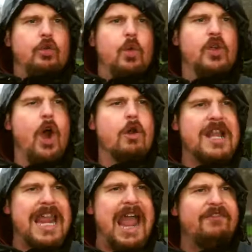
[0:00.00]
would
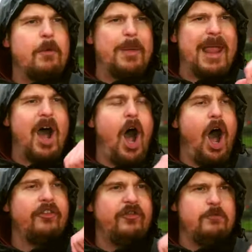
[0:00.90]
only ever be
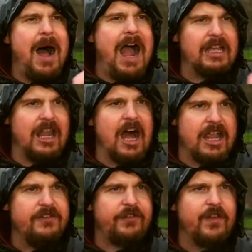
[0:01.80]
half my
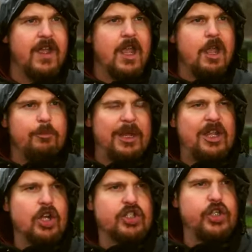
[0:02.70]
life
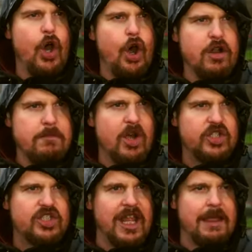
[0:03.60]
because you're a
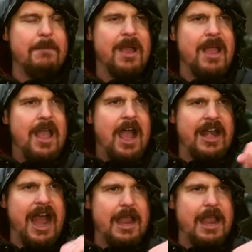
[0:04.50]
Muslim and